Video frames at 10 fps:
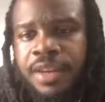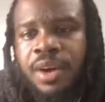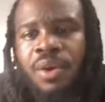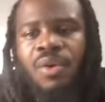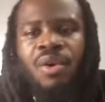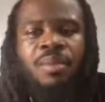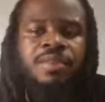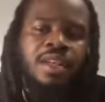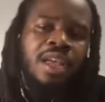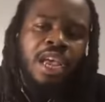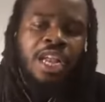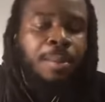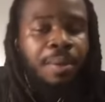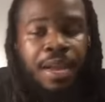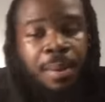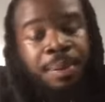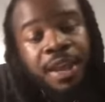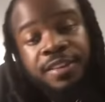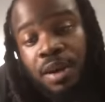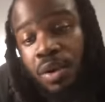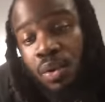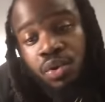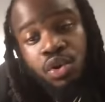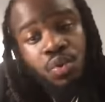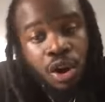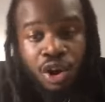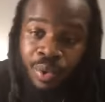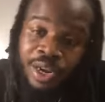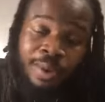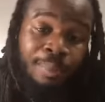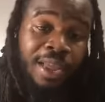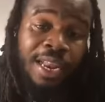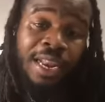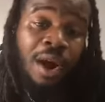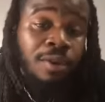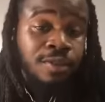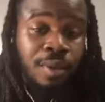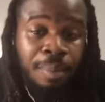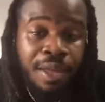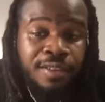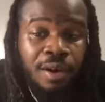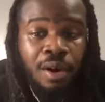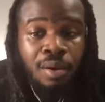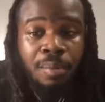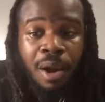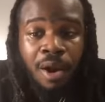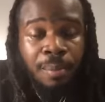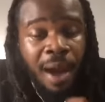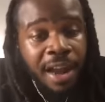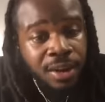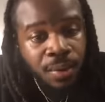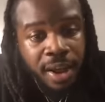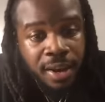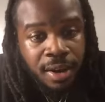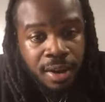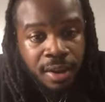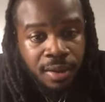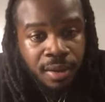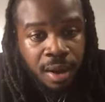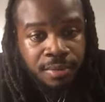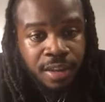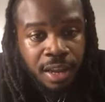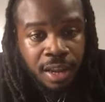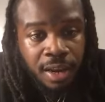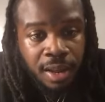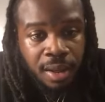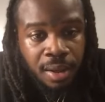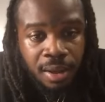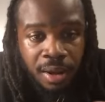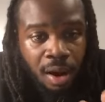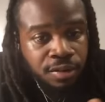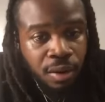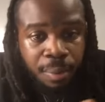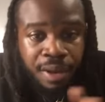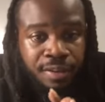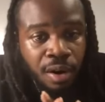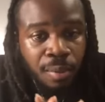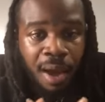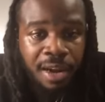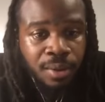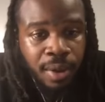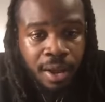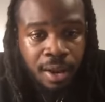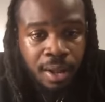arms? It depends on who you're working with, and it also depends on her body weight. You know what I'm saying? It also depends on her body weight.